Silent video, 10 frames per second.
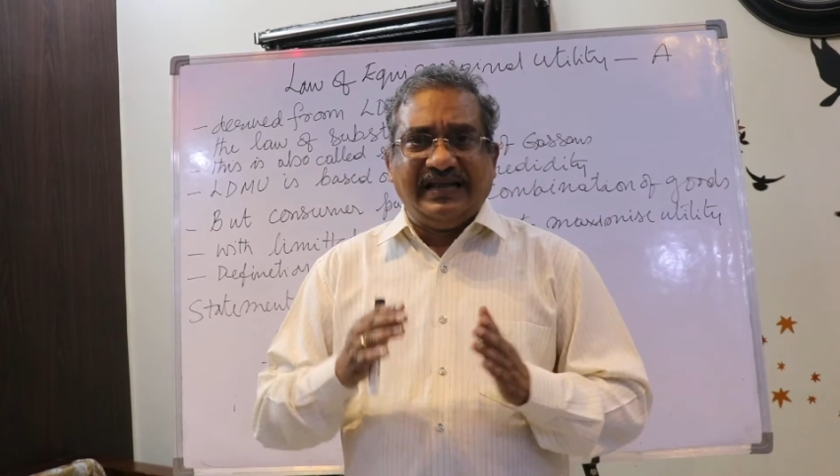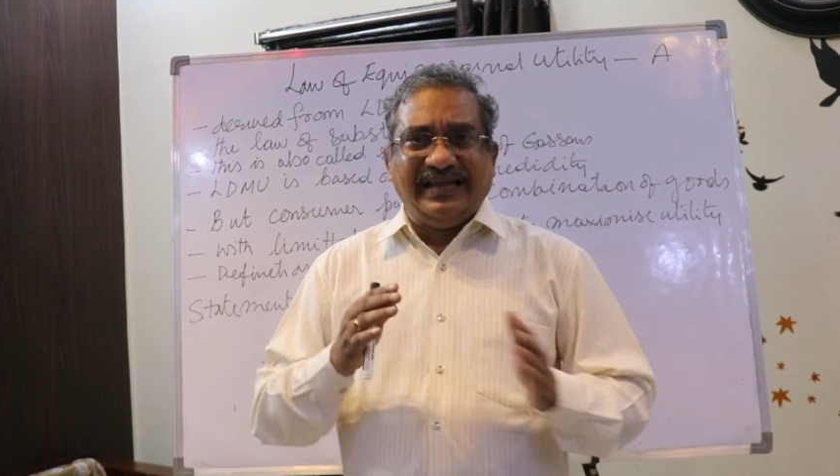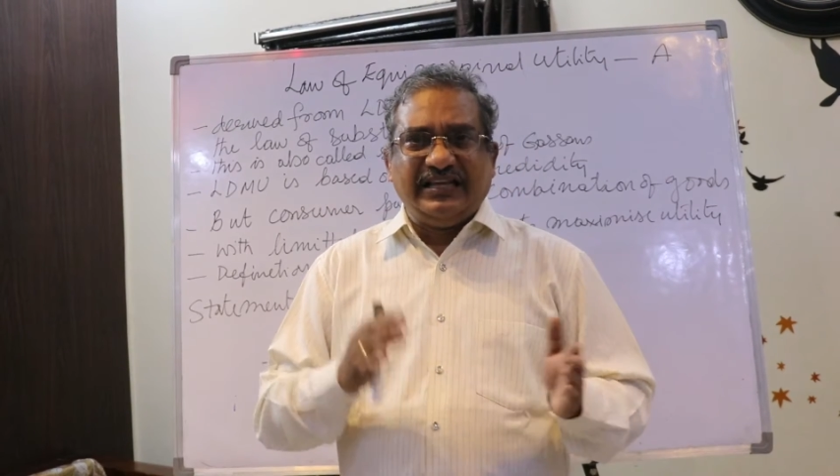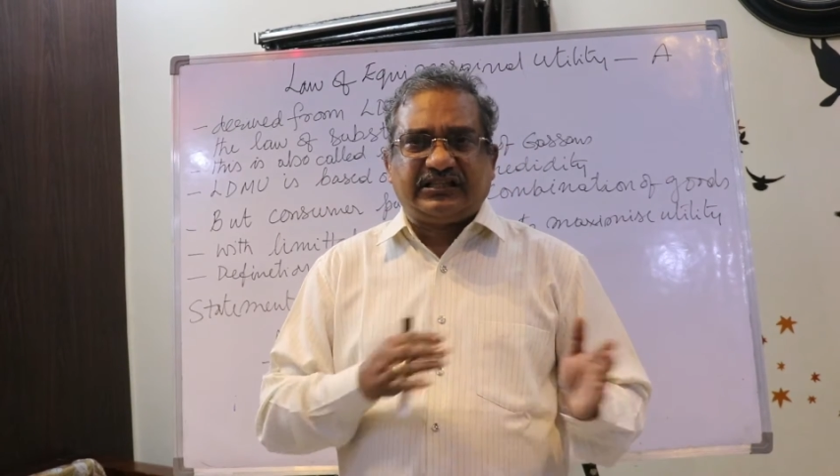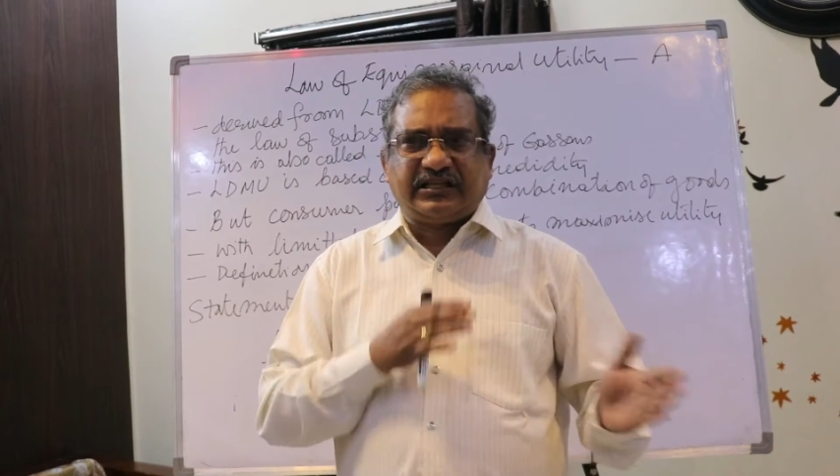
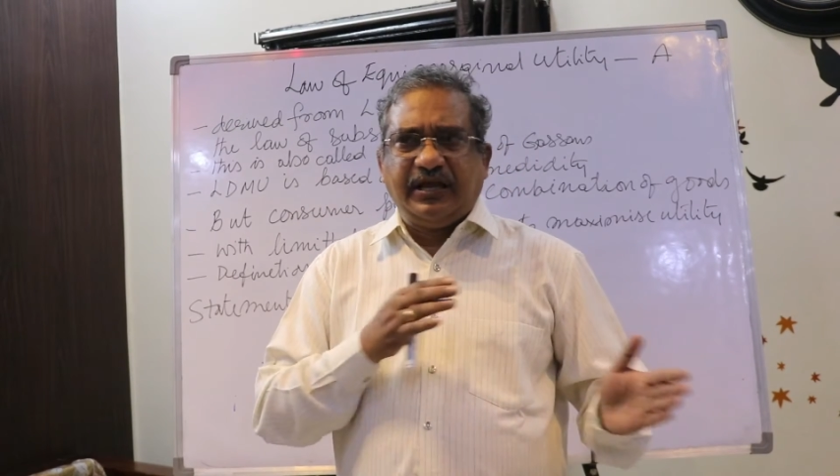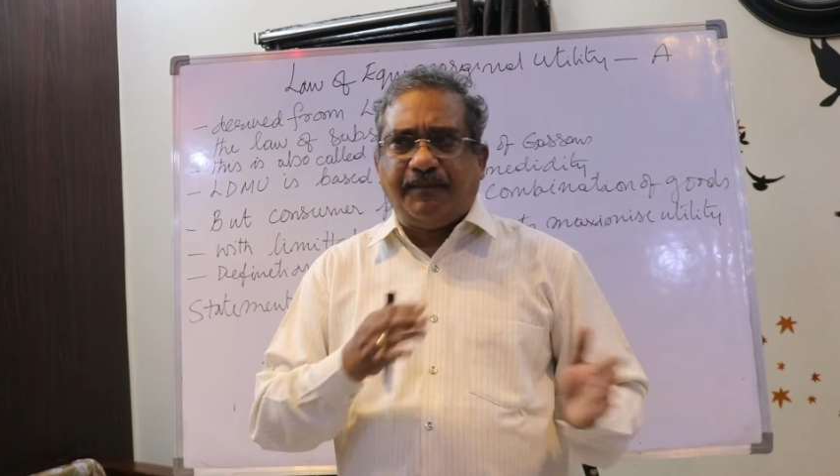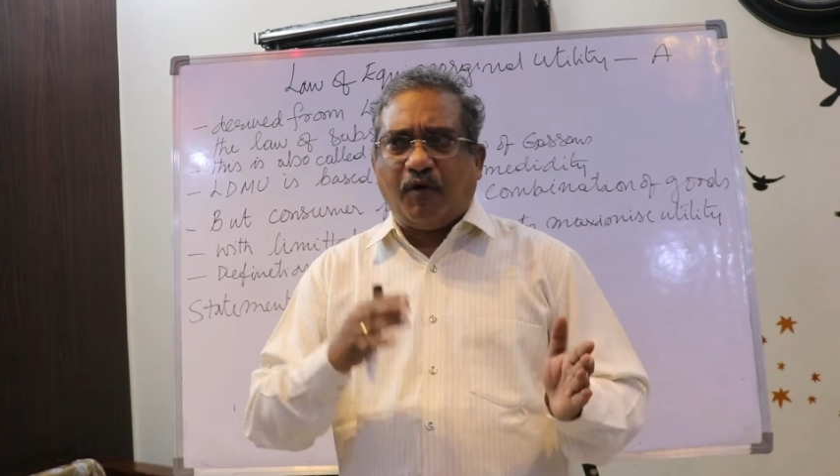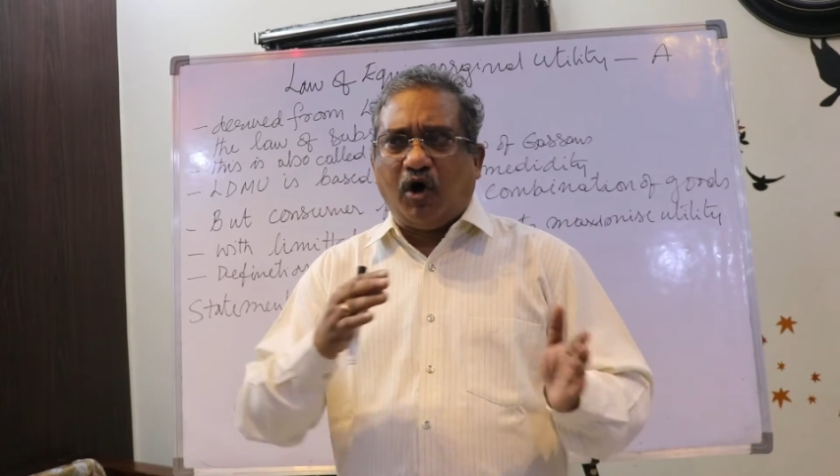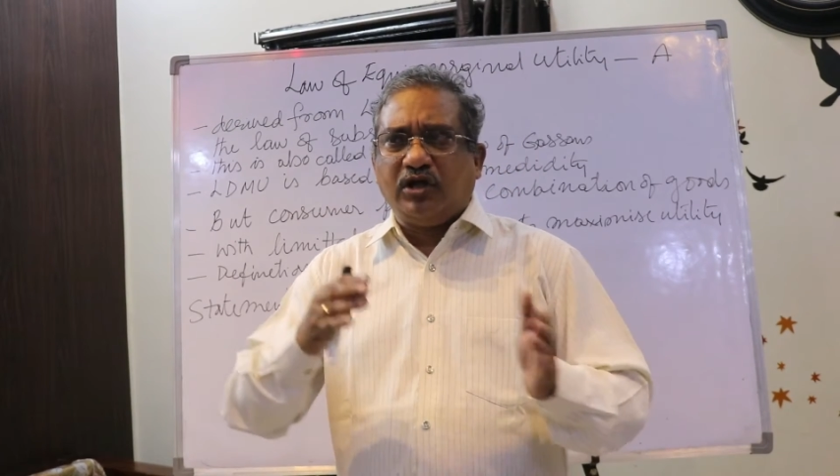is
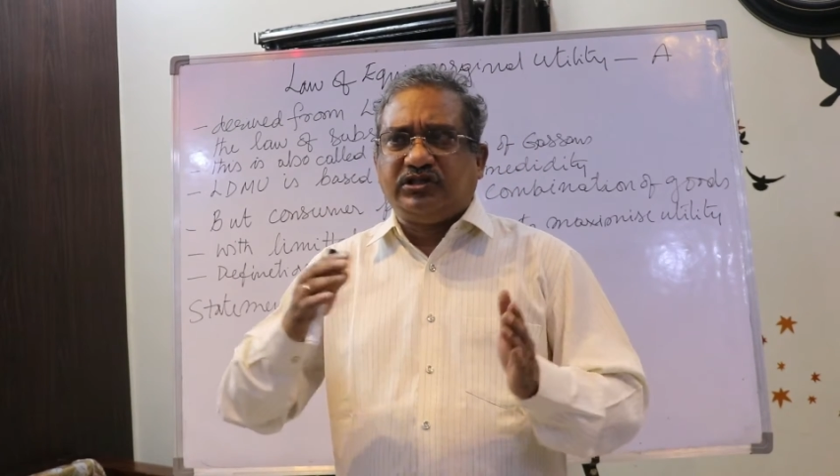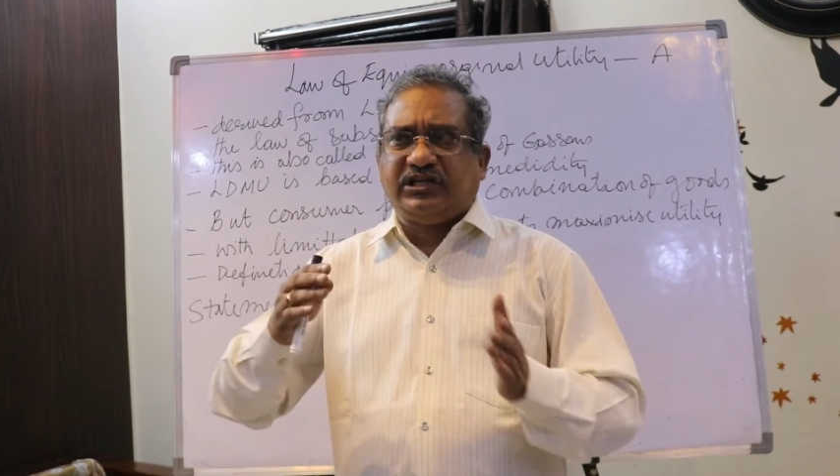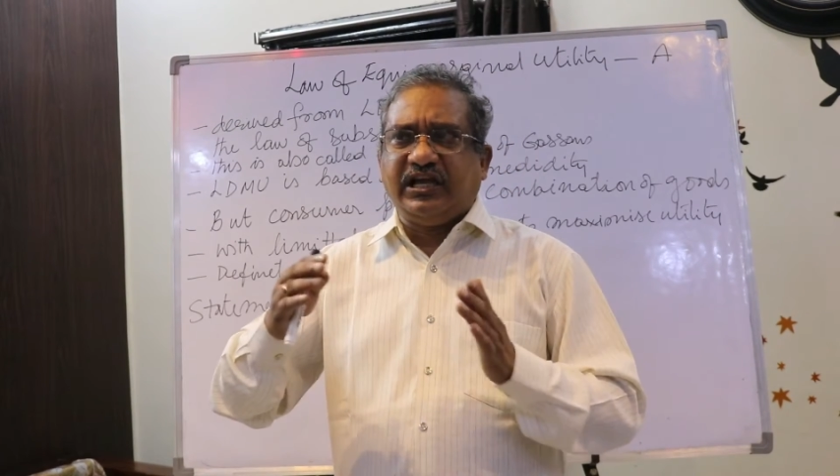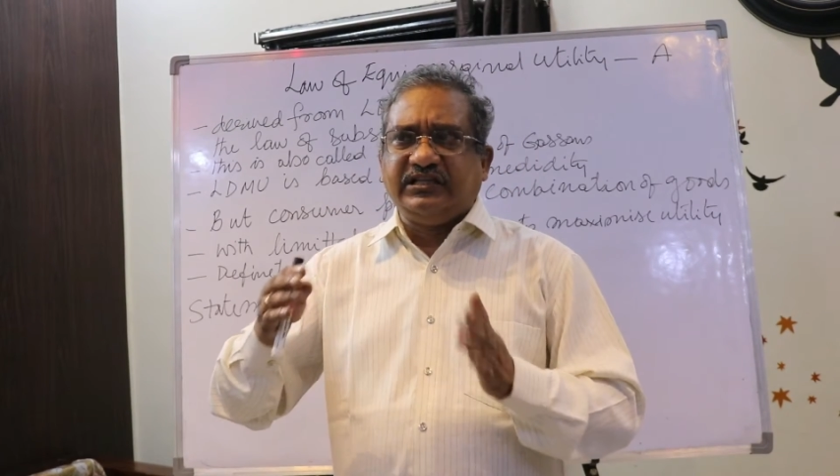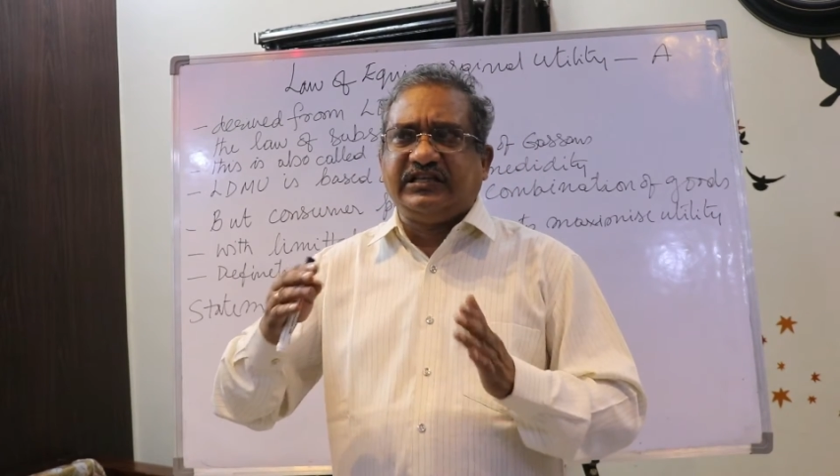keep on
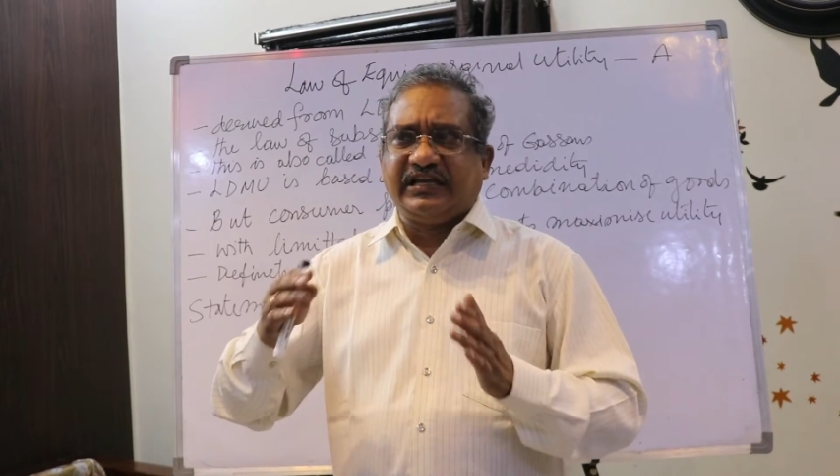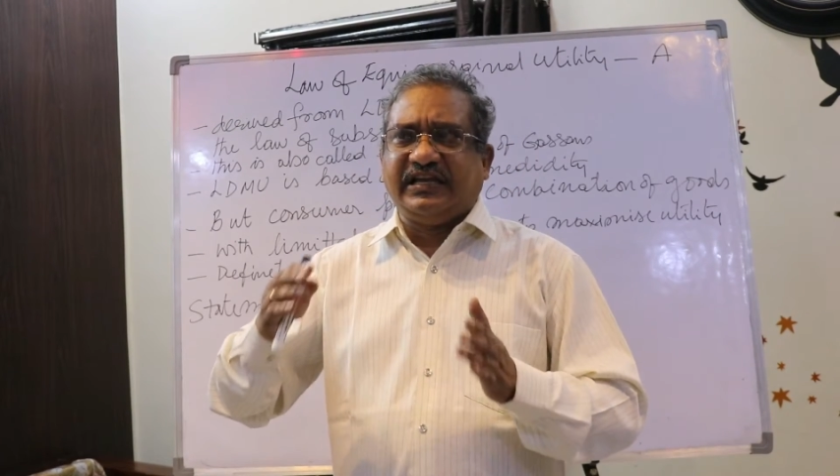changing